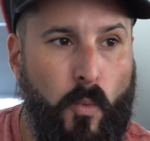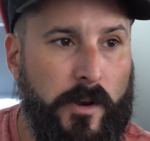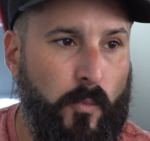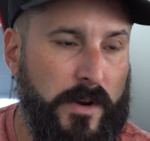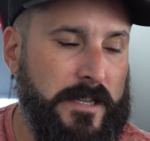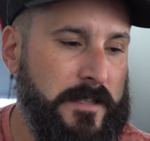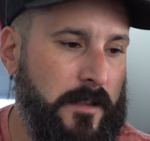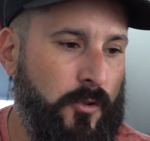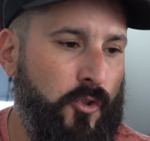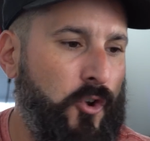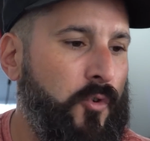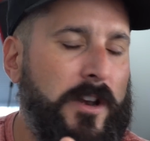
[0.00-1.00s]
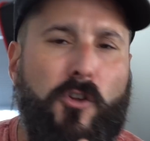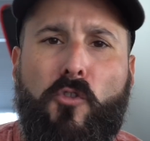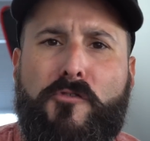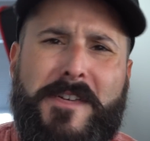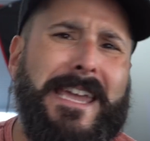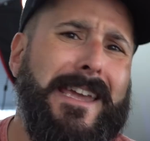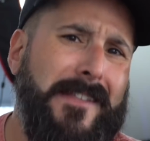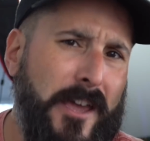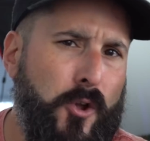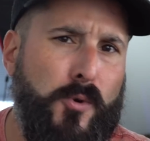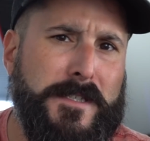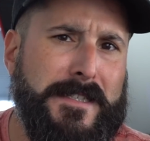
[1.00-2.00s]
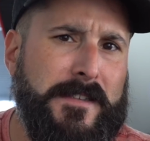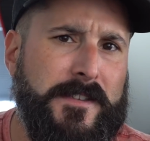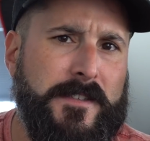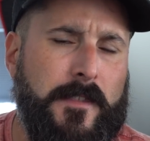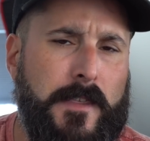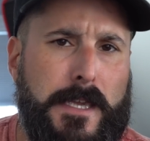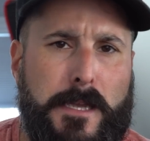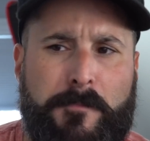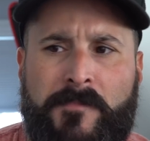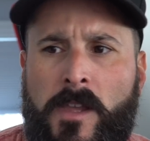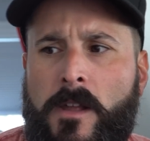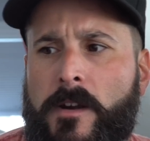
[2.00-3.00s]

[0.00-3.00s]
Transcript: What is the critical thinking that goes into this theme?